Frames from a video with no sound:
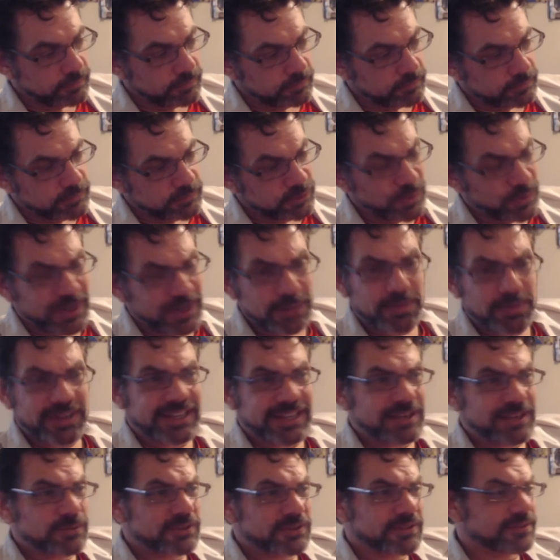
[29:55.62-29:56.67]
So anybody
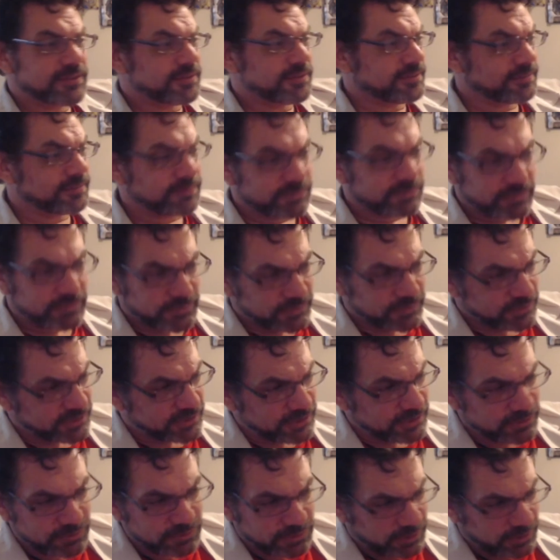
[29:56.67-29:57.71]
that was
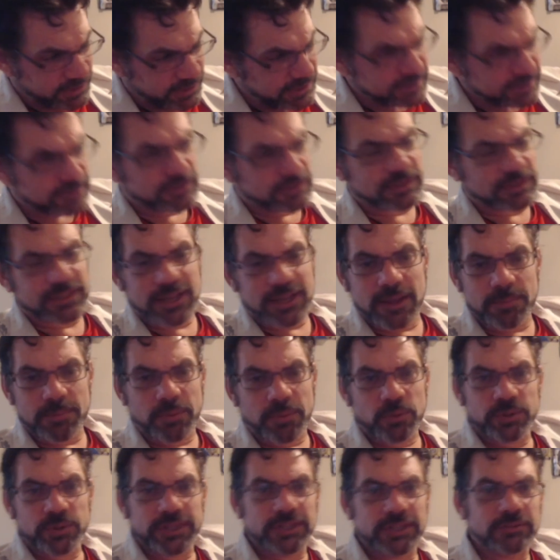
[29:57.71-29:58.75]
still clinging on at that
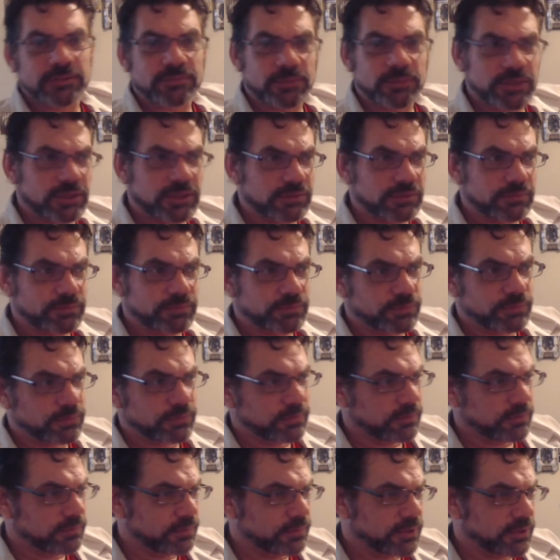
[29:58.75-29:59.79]
point, when
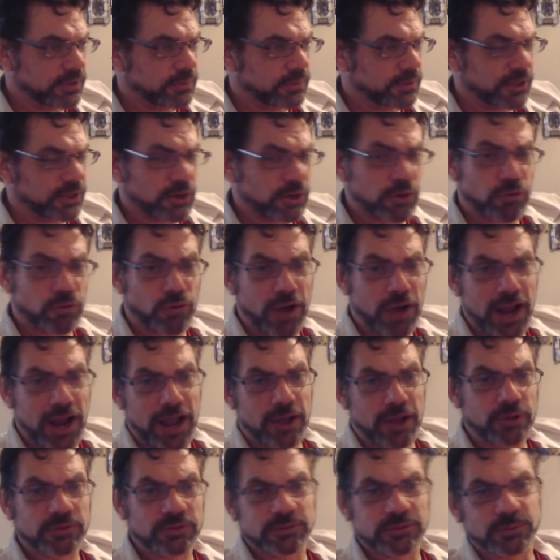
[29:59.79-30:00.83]
a
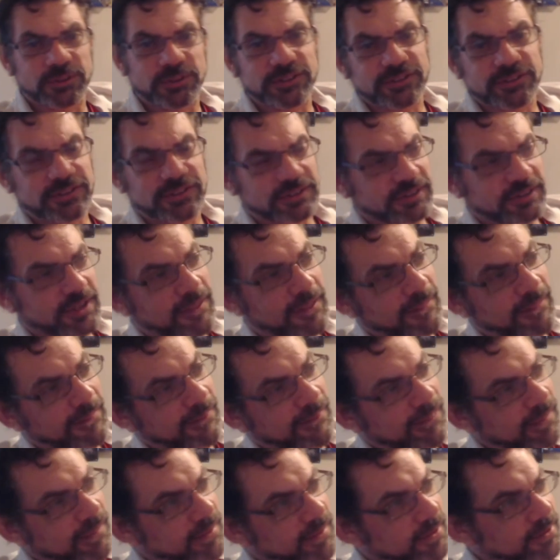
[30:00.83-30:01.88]
crown was
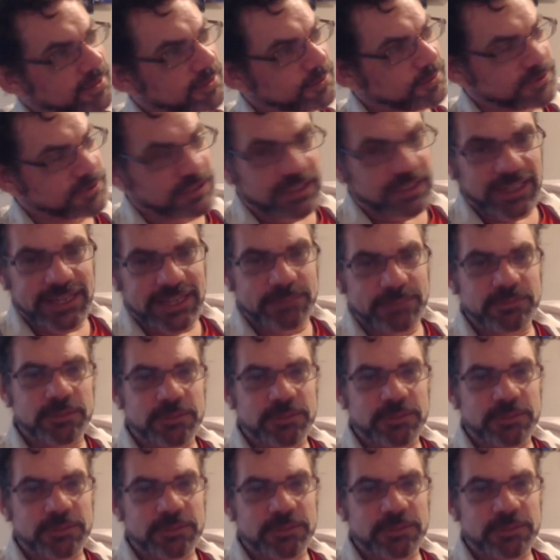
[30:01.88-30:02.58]
claimed to be